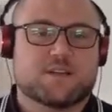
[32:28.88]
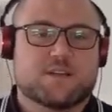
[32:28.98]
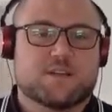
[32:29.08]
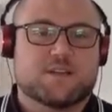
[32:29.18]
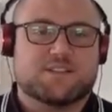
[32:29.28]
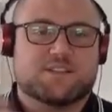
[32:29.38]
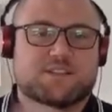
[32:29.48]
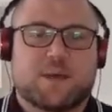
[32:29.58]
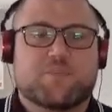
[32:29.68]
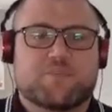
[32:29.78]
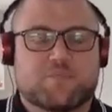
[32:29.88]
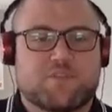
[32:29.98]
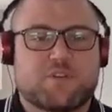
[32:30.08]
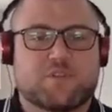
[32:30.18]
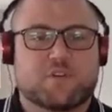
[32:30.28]
it's a stamp of
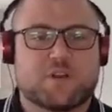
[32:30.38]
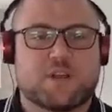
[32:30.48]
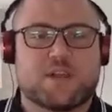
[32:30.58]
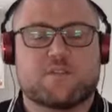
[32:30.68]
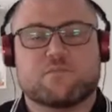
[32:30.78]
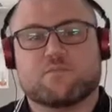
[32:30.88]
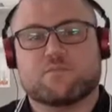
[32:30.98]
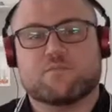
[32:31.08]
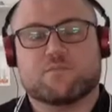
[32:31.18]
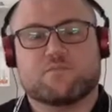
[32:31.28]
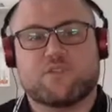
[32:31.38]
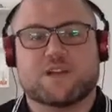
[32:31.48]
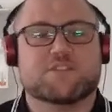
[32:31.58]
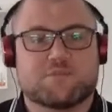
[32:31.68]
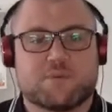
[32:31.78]
approval on a
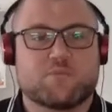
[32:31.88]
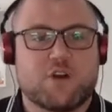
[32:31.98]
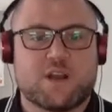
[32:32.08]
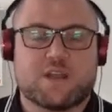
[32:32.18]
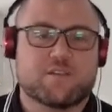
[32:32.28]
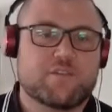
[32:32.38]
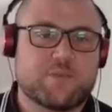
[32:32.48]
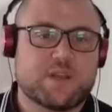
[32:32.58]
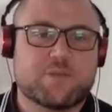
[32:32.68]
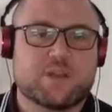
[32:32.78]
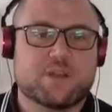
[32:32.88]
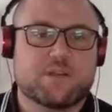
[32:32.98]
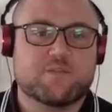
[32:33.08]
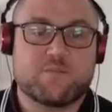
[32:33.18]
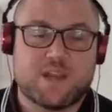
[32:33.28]
writer who's been working for
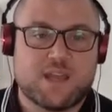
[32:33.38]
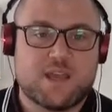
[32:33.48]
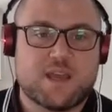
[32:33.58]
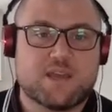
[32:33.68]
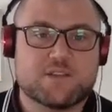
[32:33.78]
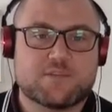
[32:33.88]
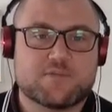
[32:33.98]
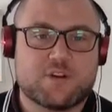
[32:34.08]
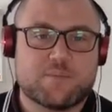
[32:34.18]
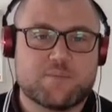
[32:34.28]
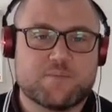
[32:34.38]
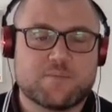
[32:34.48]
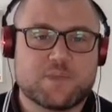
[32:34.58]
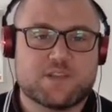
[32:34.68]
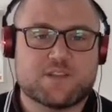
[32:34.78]
many years, right?
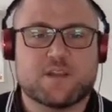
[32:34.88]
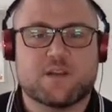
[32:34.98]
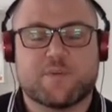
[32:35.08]
Is that it'd be